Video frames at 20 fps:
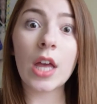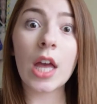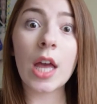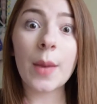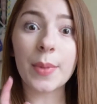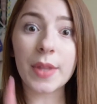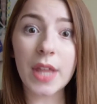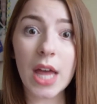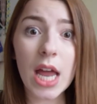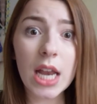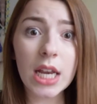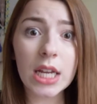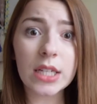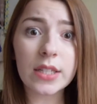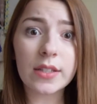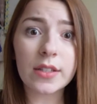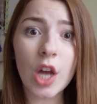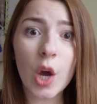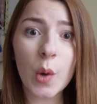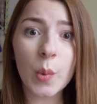But that
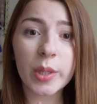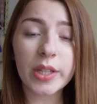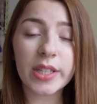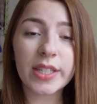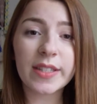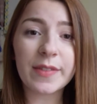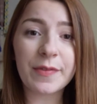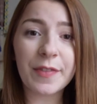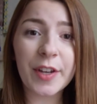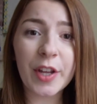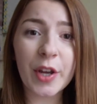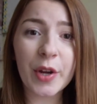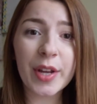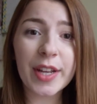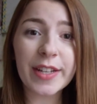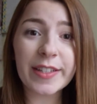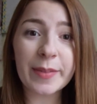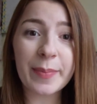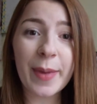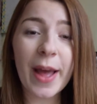is not what this video
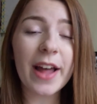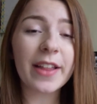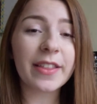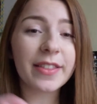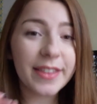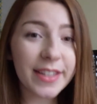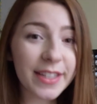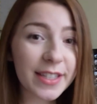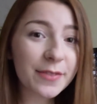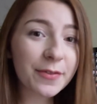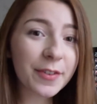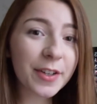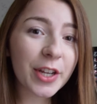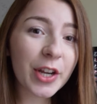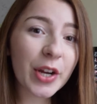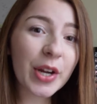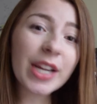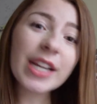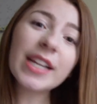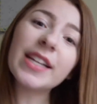is about. This
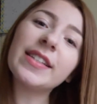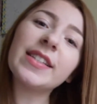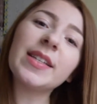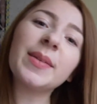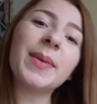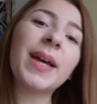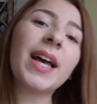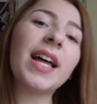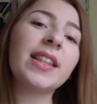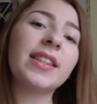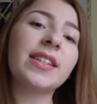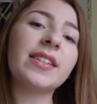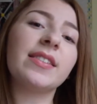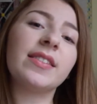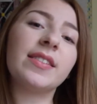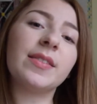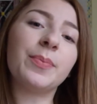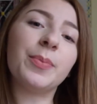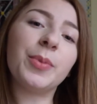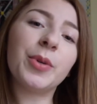video is about
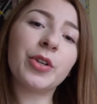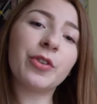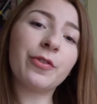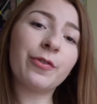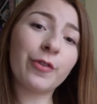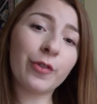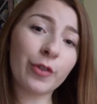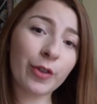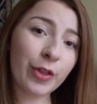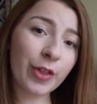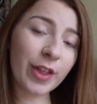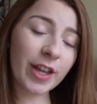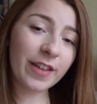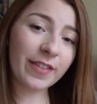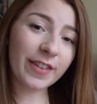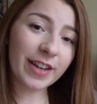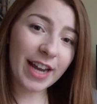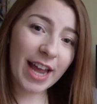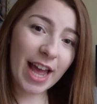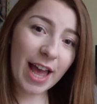this beautiful thing
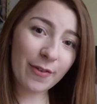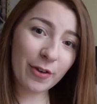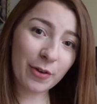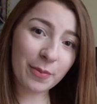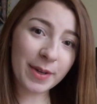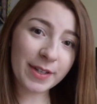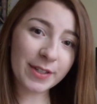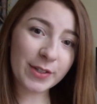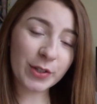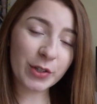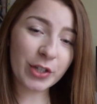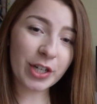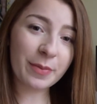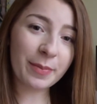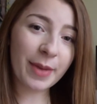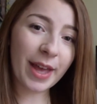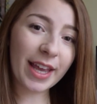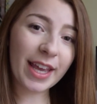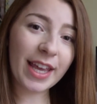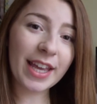that I have on my screen
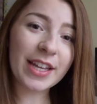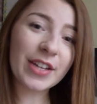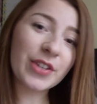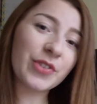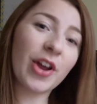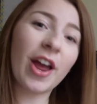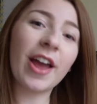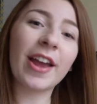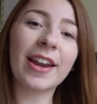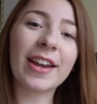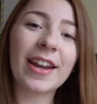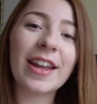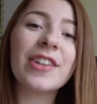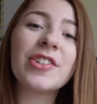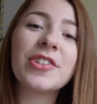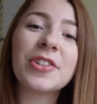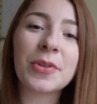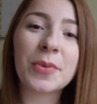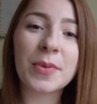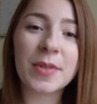back here, Dragon
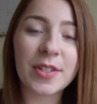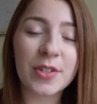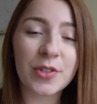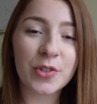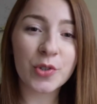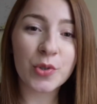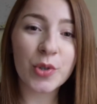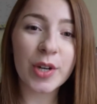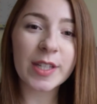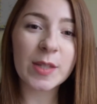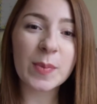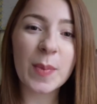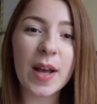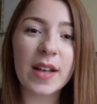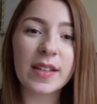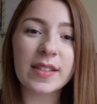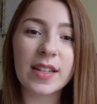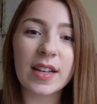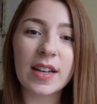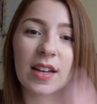Age Inquisition
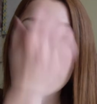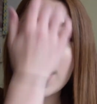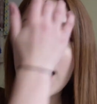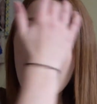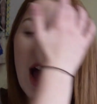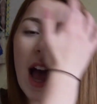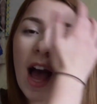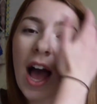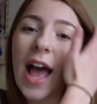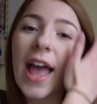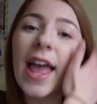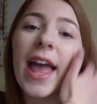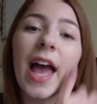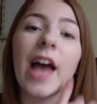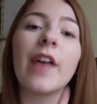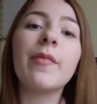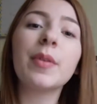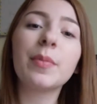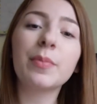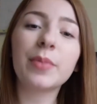Trespasser. I
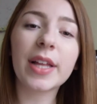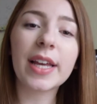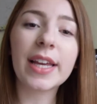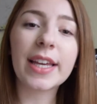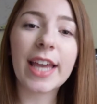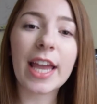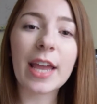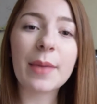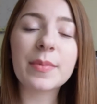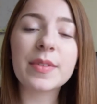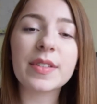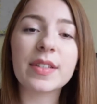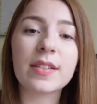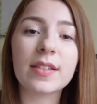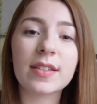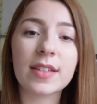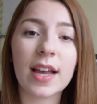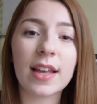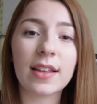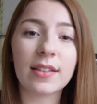have been playing games
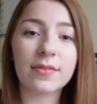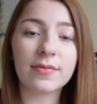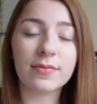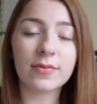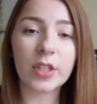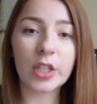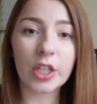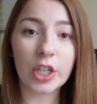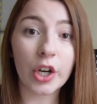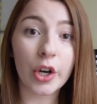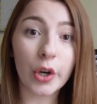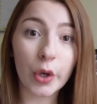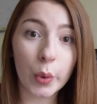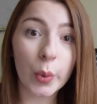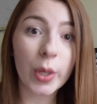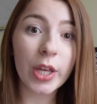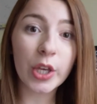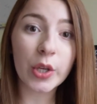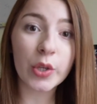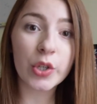since I,
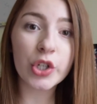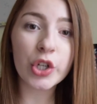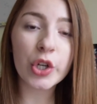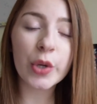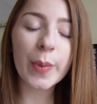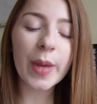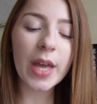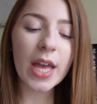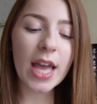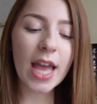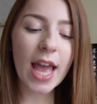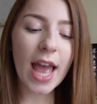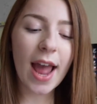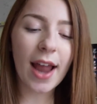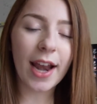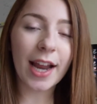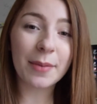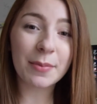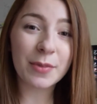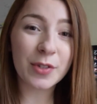quit YouTube,
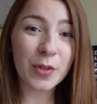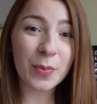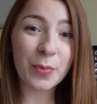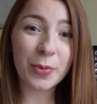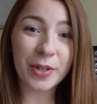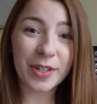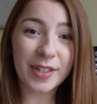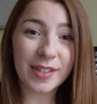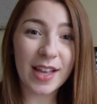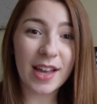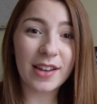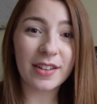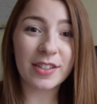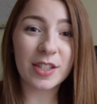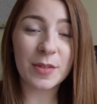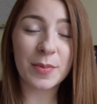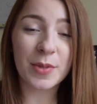and I'm super excited to